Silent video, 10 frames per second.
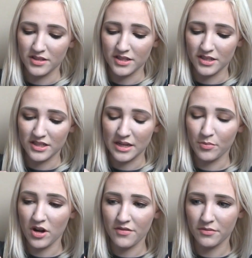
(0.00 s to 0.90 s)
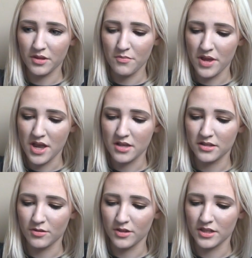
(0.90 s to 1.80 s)
it did separate from the base,
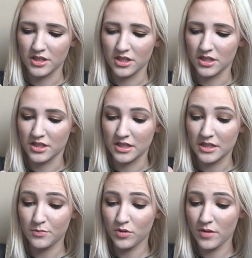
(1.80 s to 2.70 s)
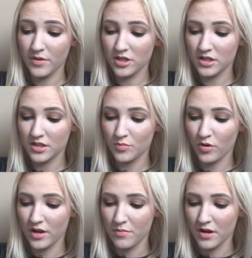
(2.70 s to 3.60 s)
so it is just pretty much at this
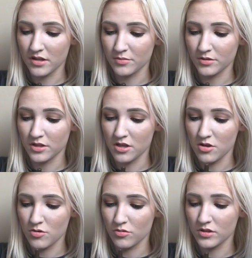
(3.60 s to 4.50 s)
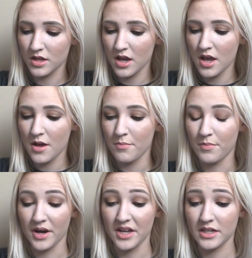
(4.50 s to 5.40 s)
point impossible to use.
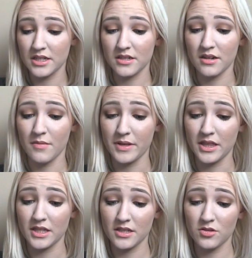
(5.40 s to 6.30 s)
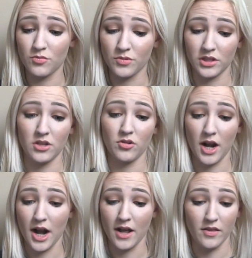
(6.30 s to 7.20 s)
But I mean, this is a really
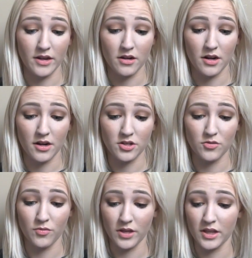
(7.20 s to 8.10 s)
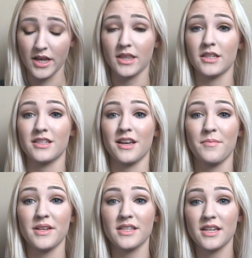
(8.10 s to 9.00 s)
great eyeliner. I actually really like this. I
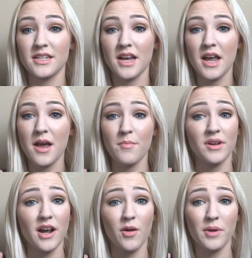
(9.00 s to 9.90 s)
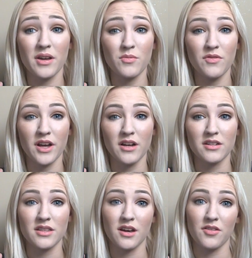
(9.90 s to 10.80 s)
miss it, but now I'm kind of moving on
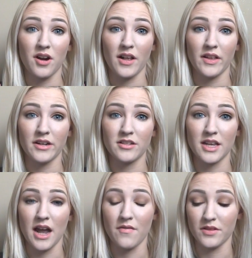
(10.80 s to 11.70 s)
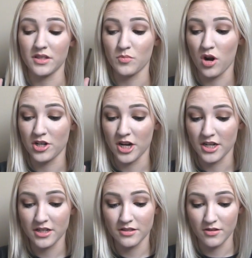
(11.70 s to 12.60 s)
to the other eyeliners I have in this
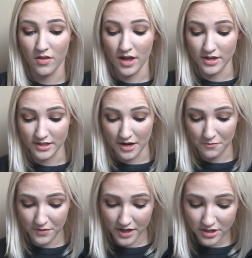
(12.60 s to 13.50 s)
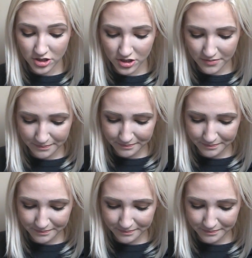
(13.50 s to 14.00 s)
project, so that is now finished.